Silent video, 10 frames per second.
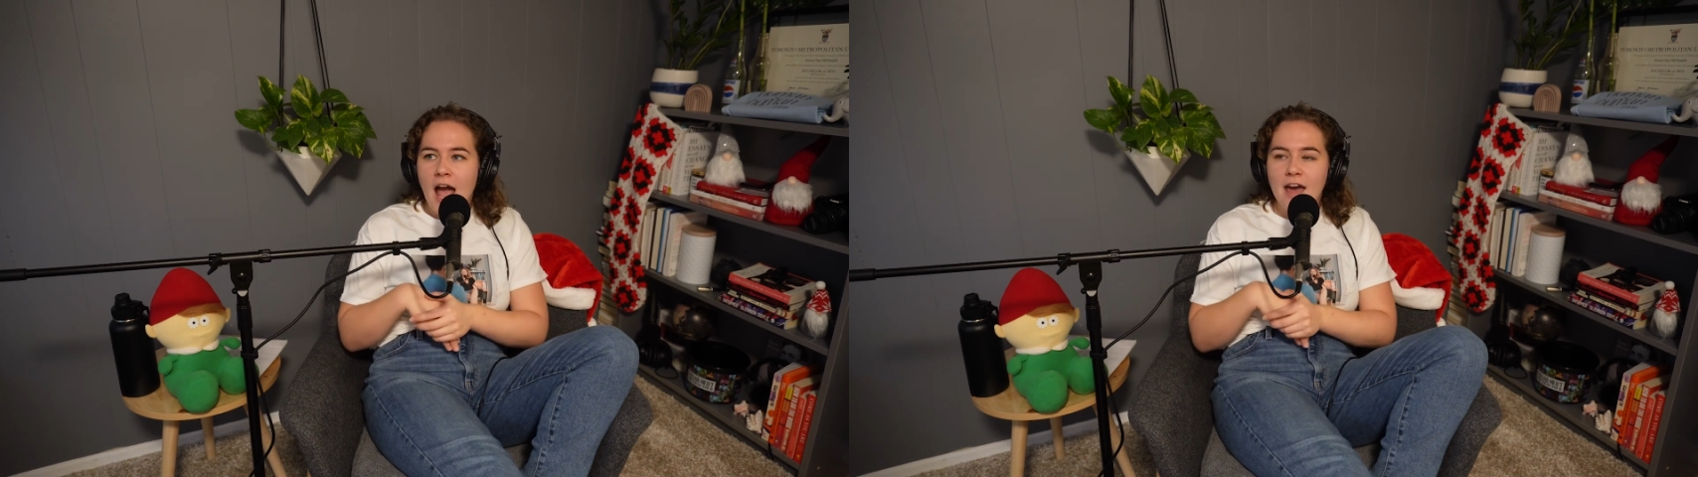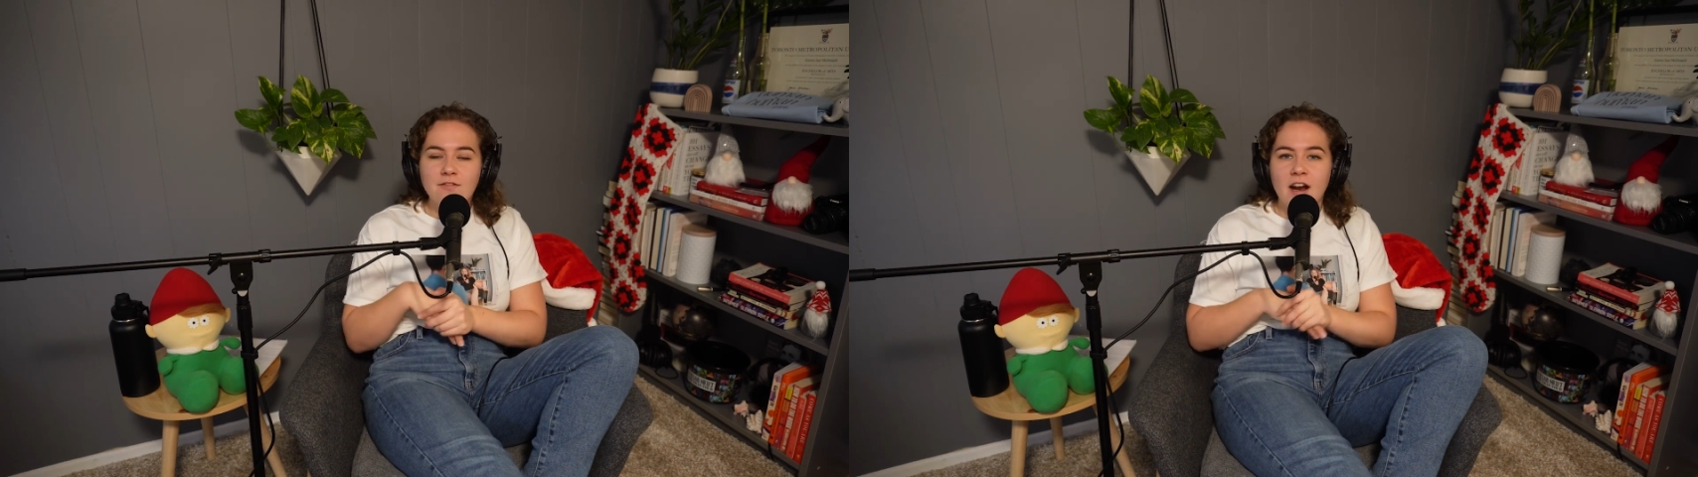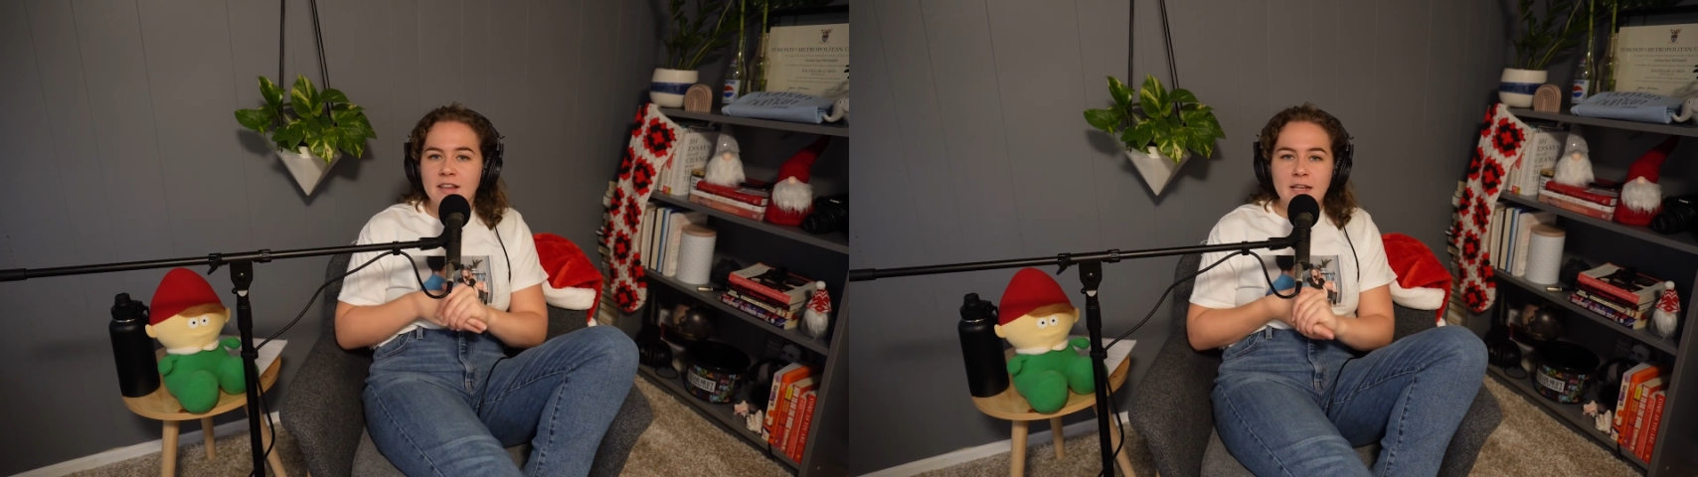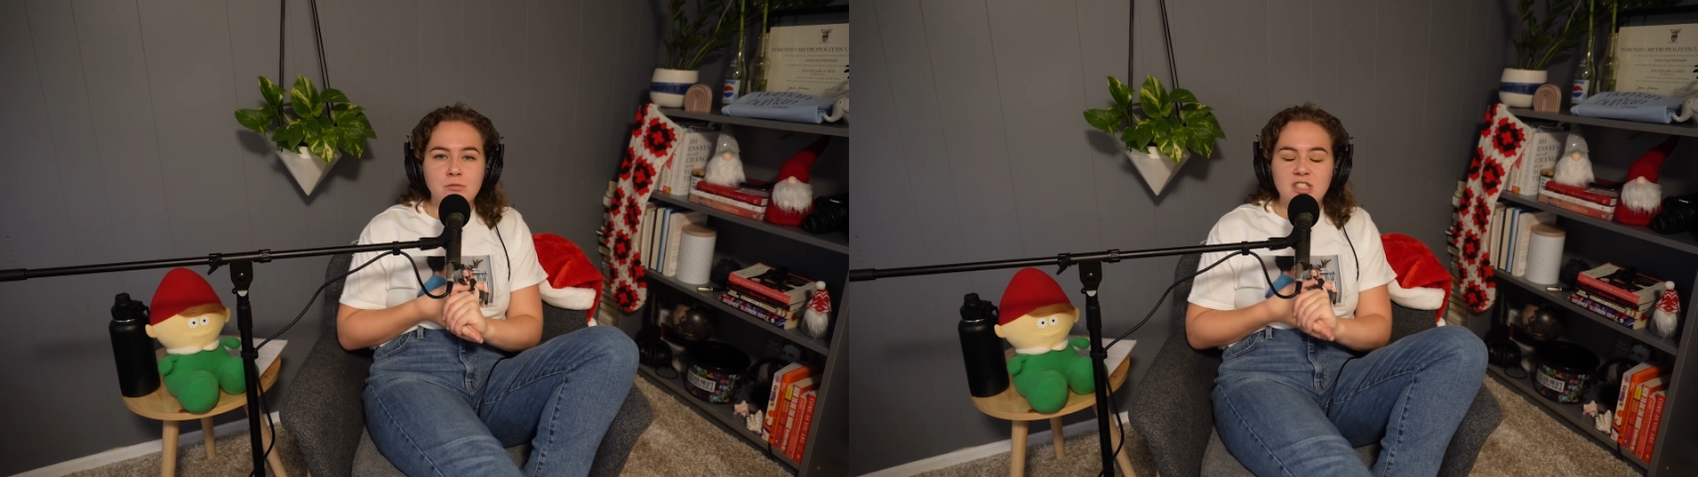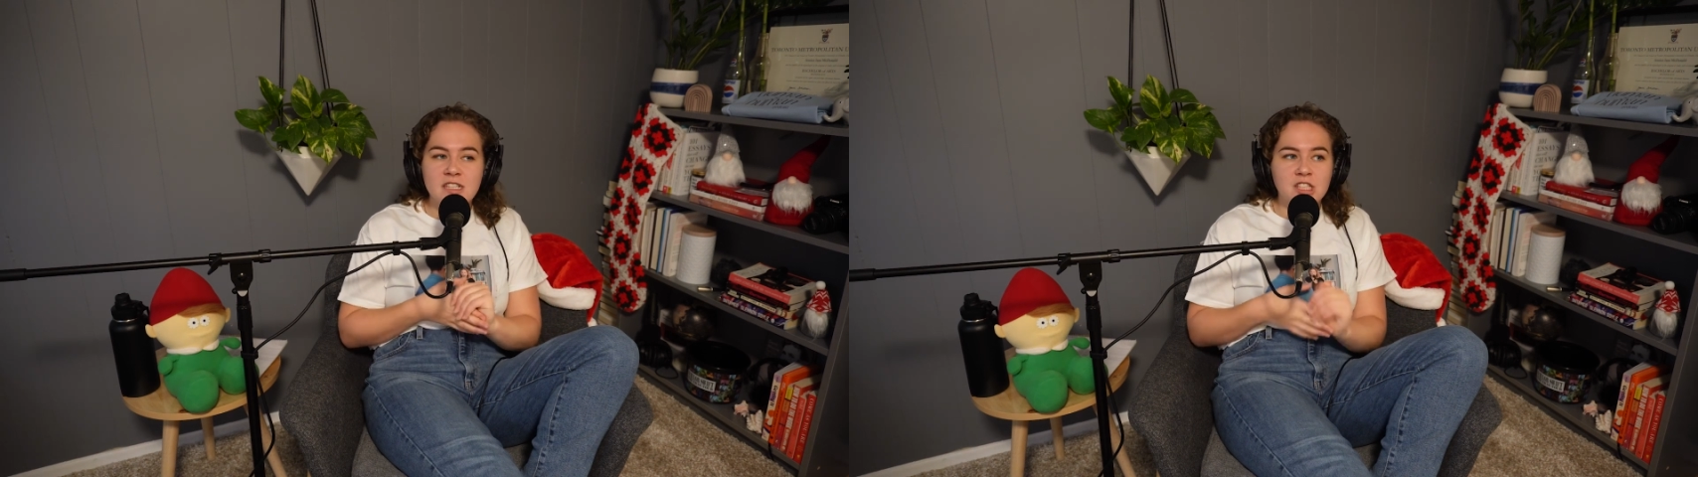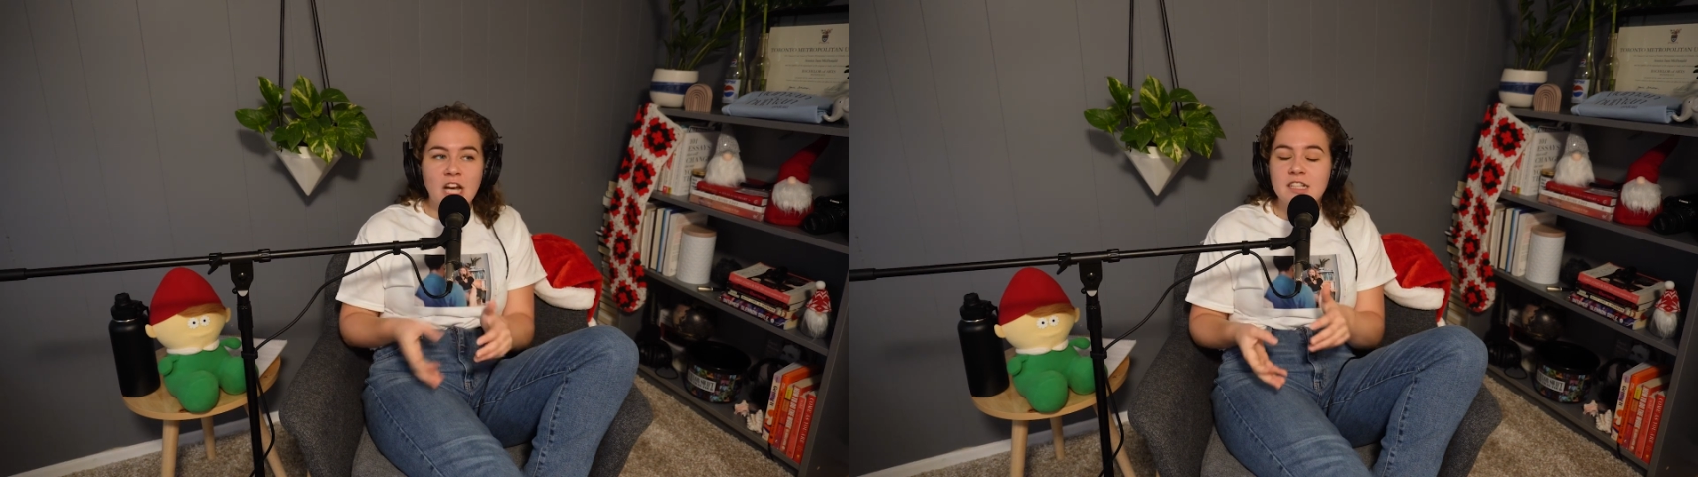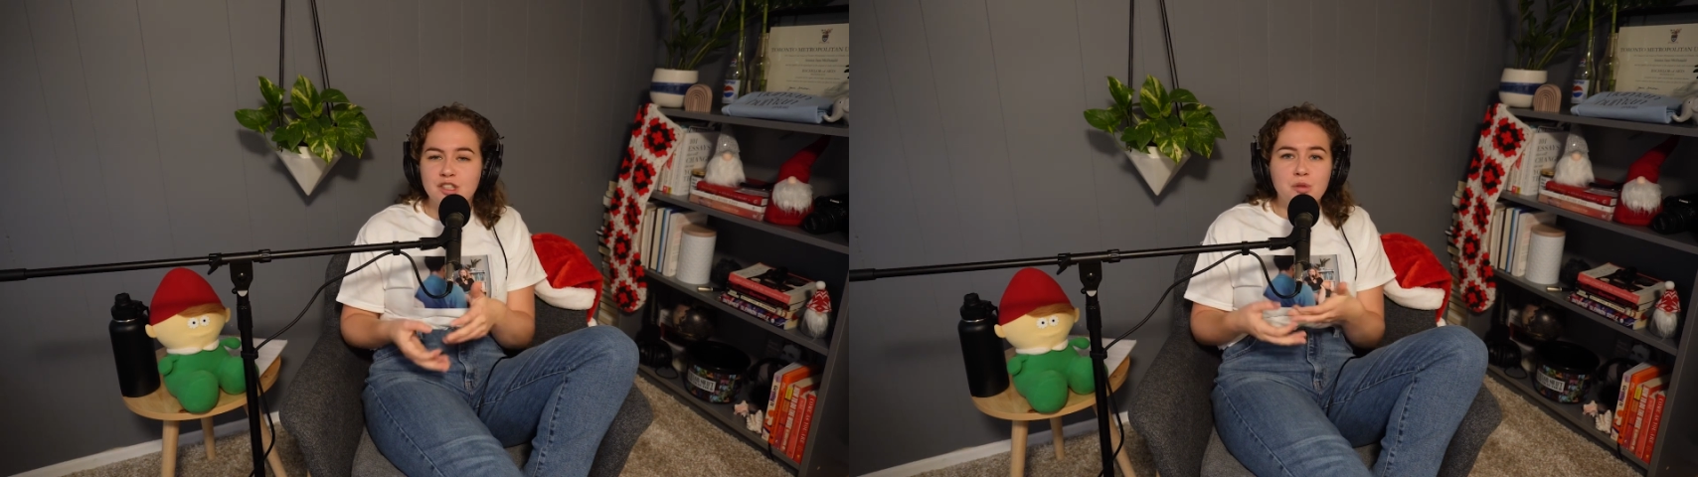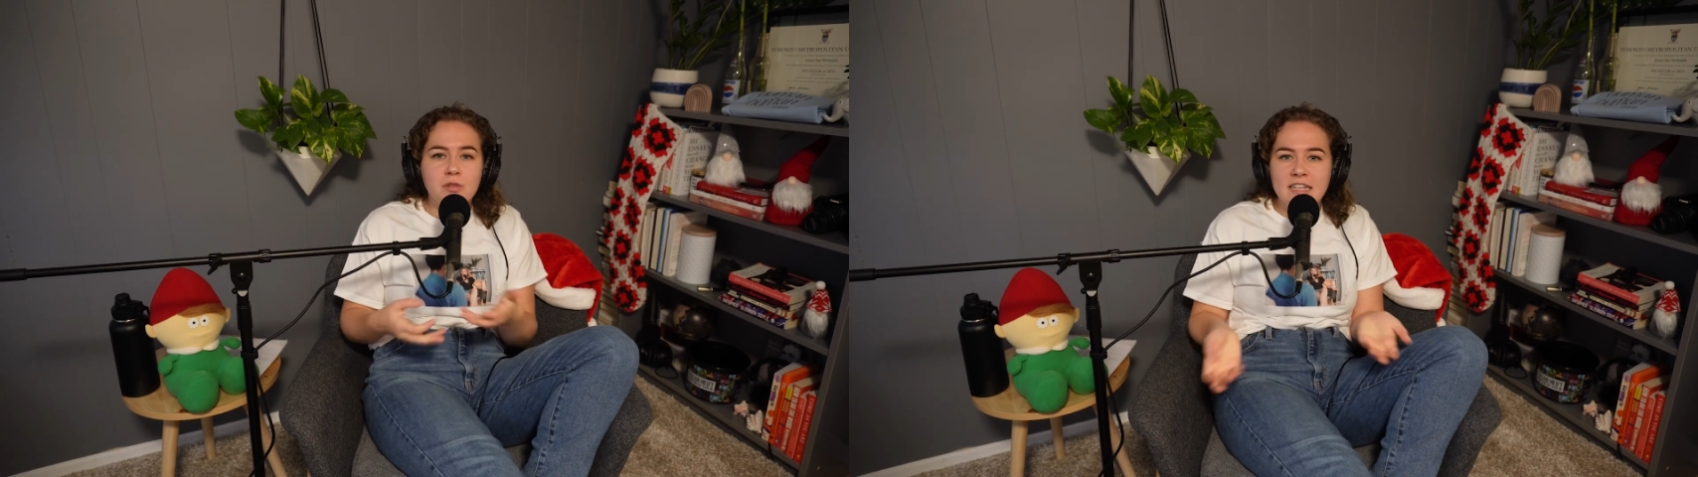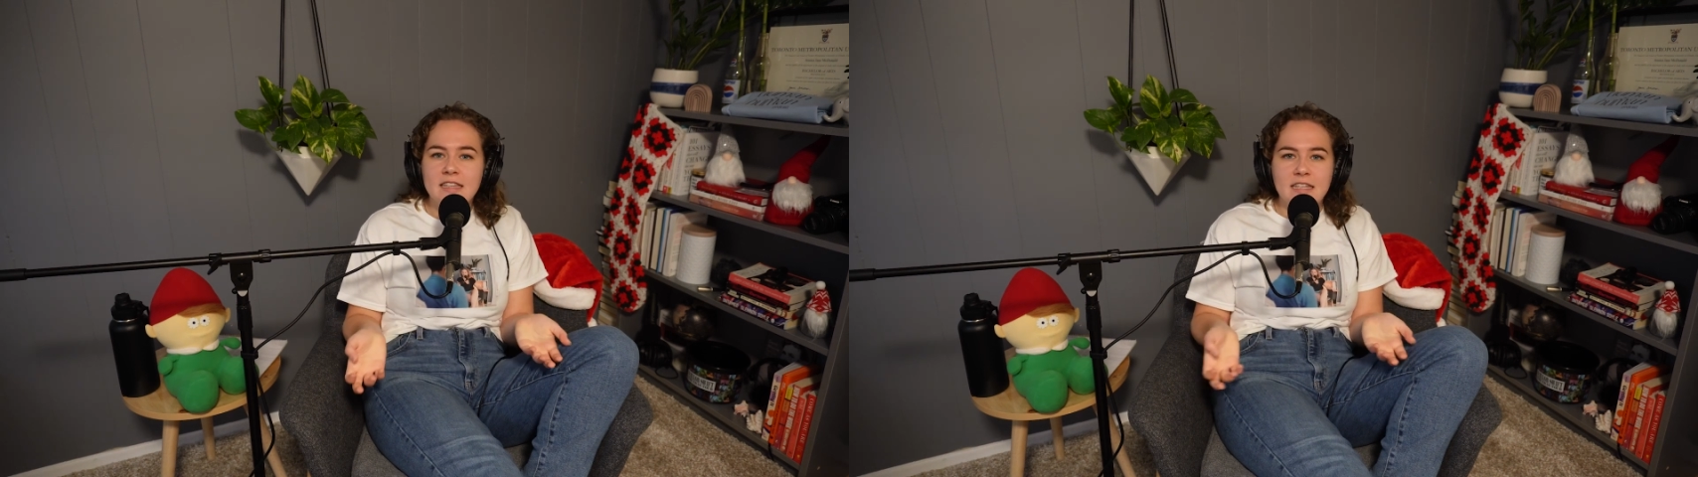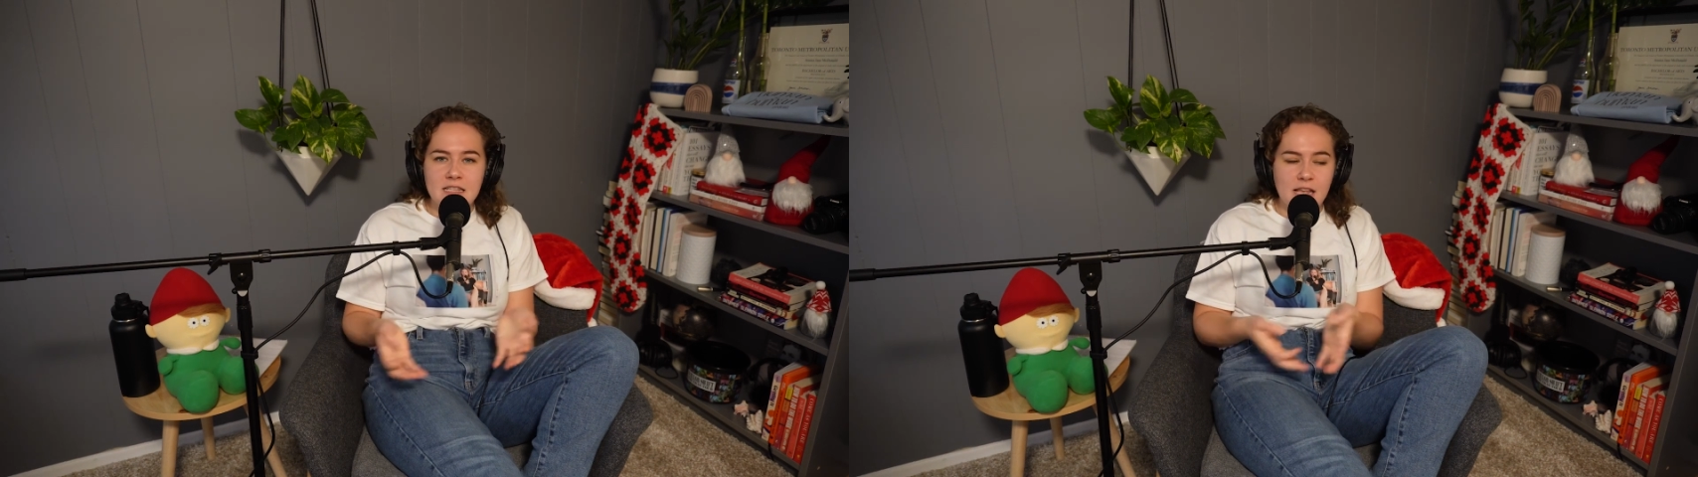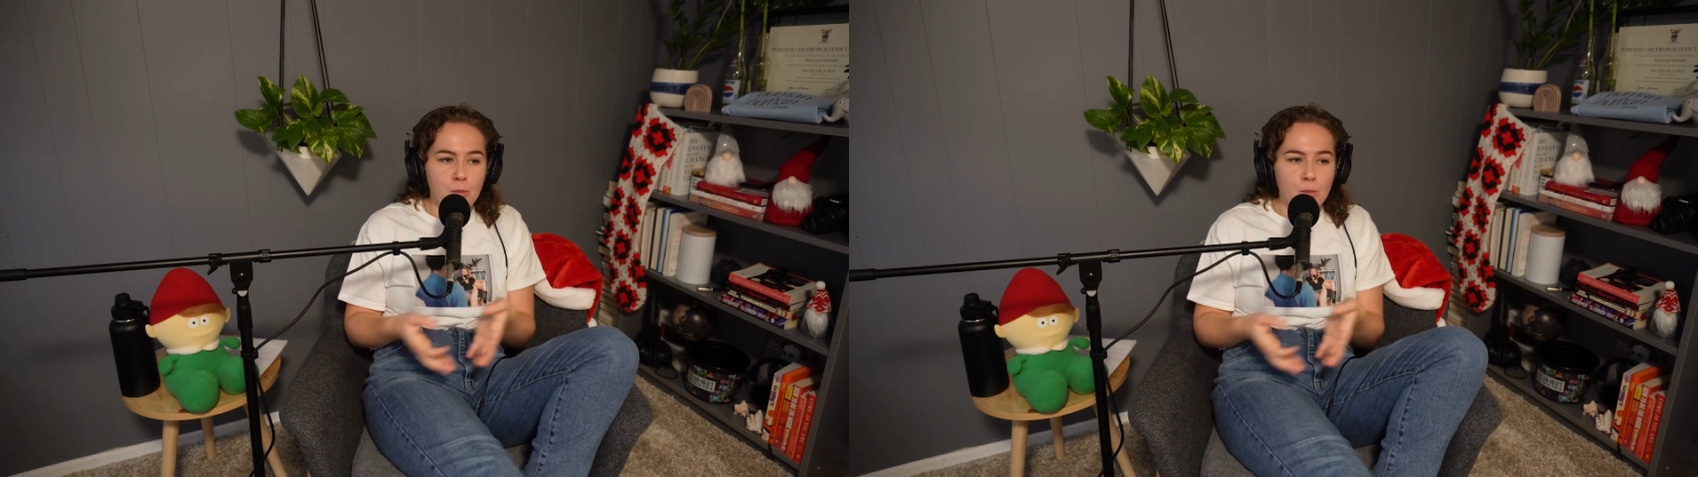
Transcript: And finally, I'm just like, Jess, you need this.